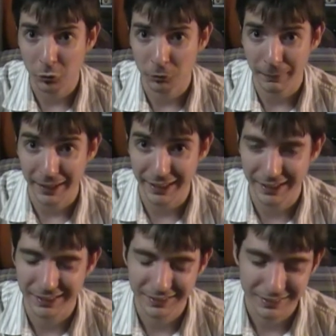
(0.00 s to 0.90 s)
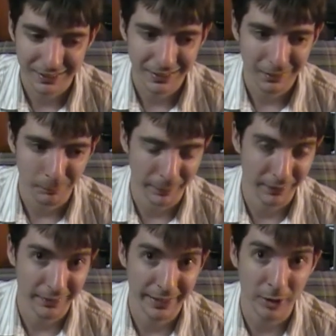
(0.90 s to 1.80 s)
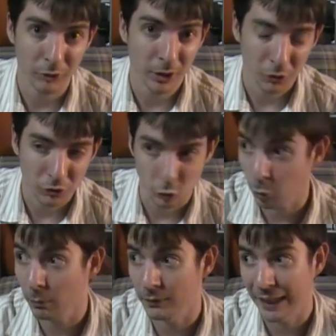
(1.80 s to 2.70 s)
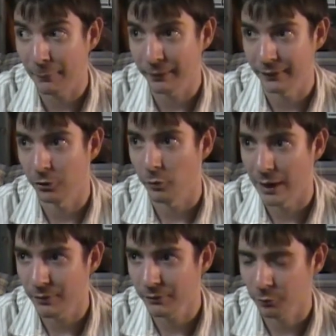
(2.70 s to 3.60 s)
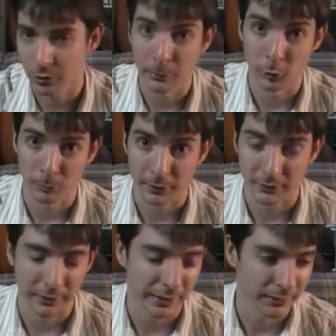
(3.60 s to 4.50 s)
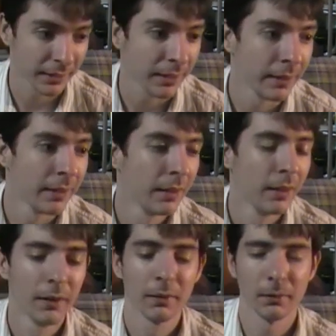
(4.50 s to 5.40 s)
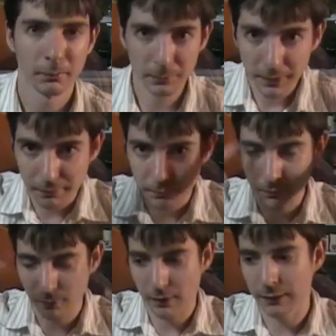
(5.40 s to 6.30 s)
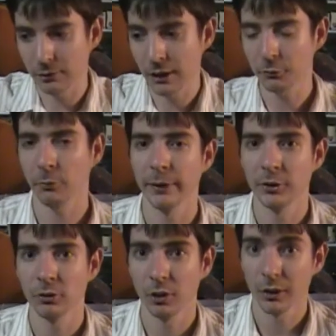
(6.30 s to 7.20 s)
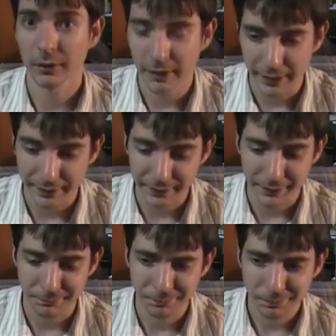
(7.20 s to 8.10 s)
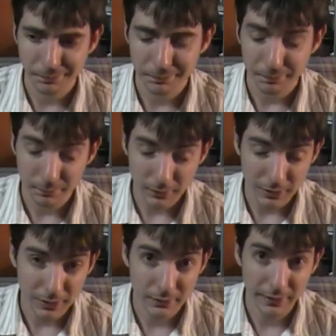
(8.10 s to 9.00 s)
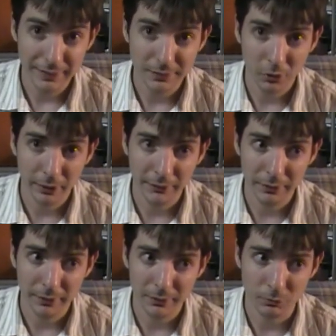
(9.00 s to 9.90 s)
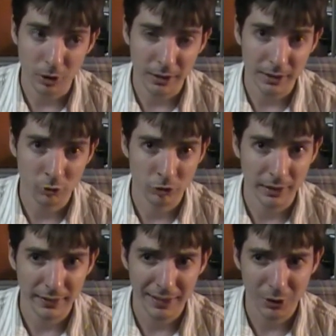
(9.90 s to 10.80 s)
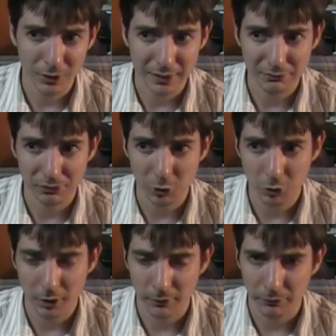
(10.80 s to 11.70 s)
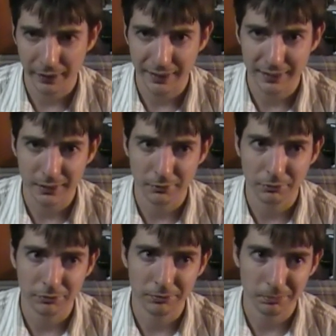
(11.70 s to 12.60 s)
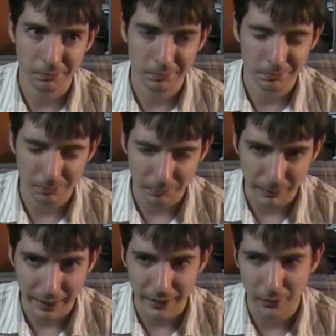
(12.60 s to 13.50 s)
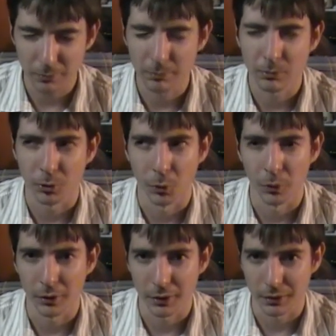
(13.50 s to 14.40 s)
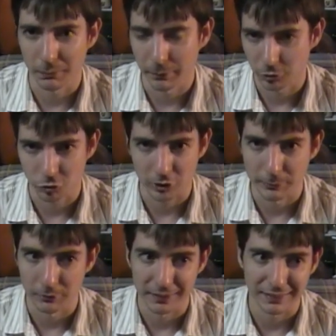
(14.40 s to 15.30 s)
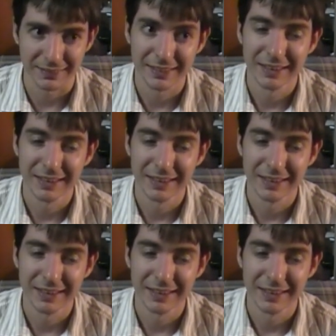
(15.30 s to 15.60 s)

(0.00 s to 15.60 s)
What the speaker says: Spy. Manicott actually understood what was happening in The Raven, for the most part, till the ending. But I've talked for way too long, and that's The Raven. Check it out if you're a fan of him or mystery movies.